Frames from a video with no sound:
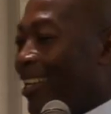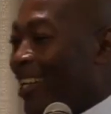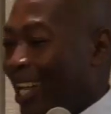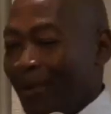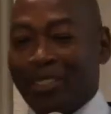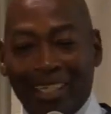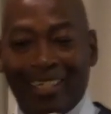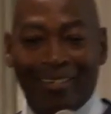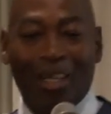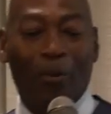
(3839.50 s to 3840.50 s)
he was,
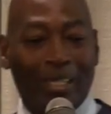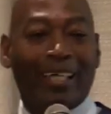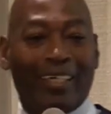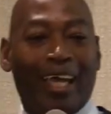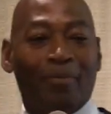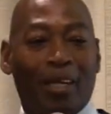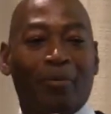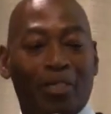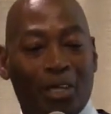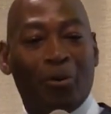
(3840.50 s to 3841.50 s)
when they came,
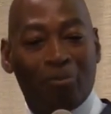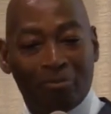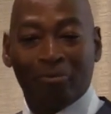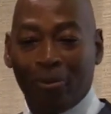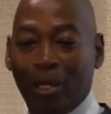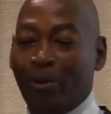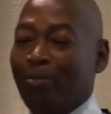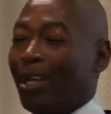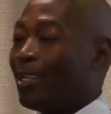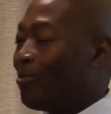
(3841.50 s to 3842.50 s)
we
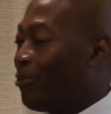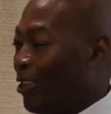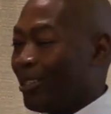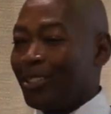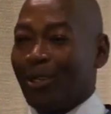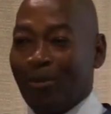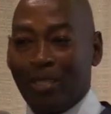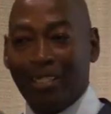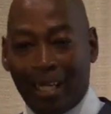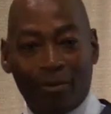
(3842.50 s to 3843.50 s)
made them feel at home. We
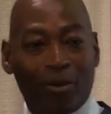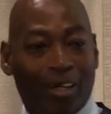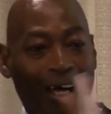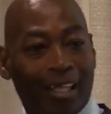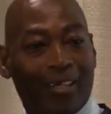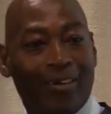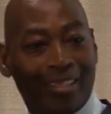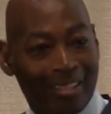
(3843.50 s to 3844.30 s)
didn't have no collard greens